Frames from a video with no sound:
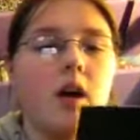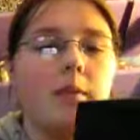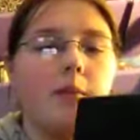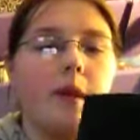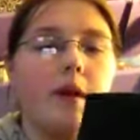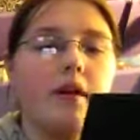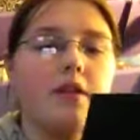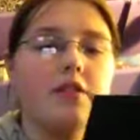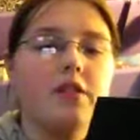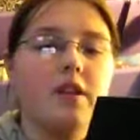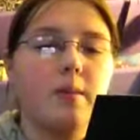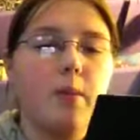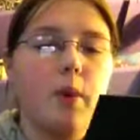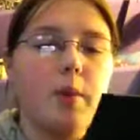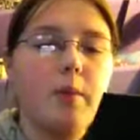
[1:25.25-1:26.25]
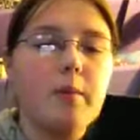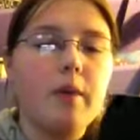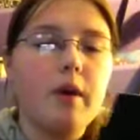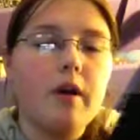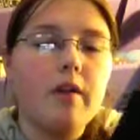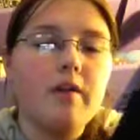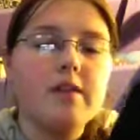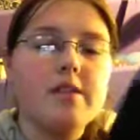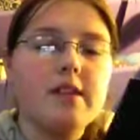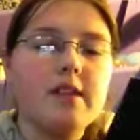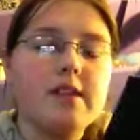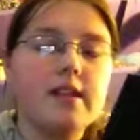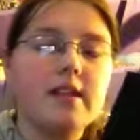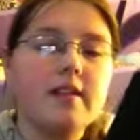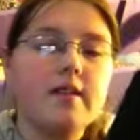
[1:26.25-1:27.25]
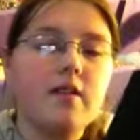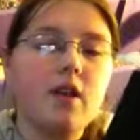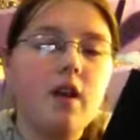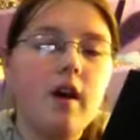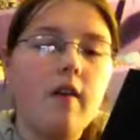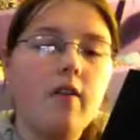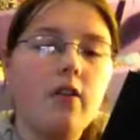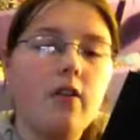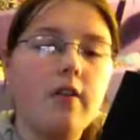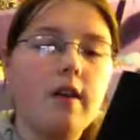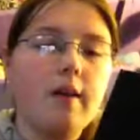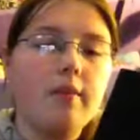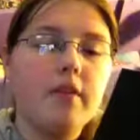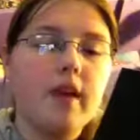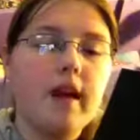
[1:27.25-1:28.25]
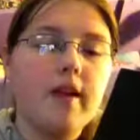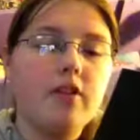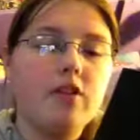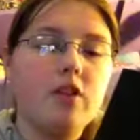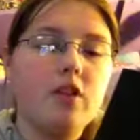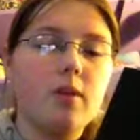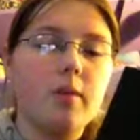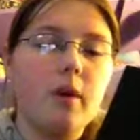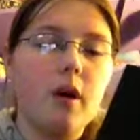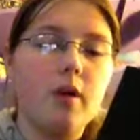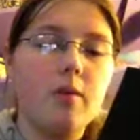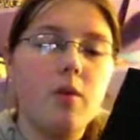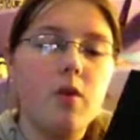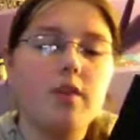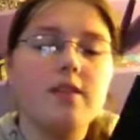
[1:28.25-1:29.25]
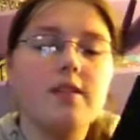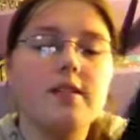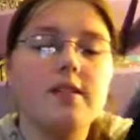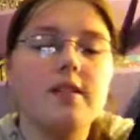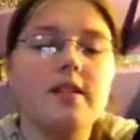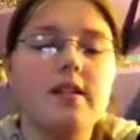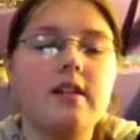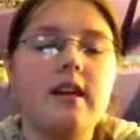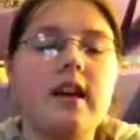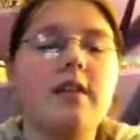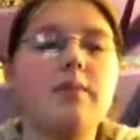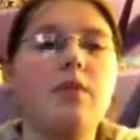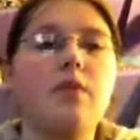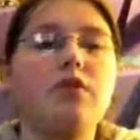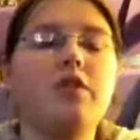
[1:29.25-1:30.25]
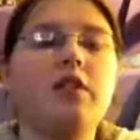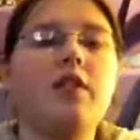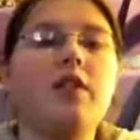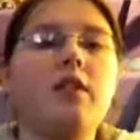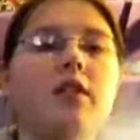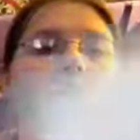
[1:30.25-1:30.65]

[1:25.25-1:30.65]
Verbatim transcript: Bloggers are an important part of the success of a novel. I'm glad you're on board. Sincerely, Heidi Bolton.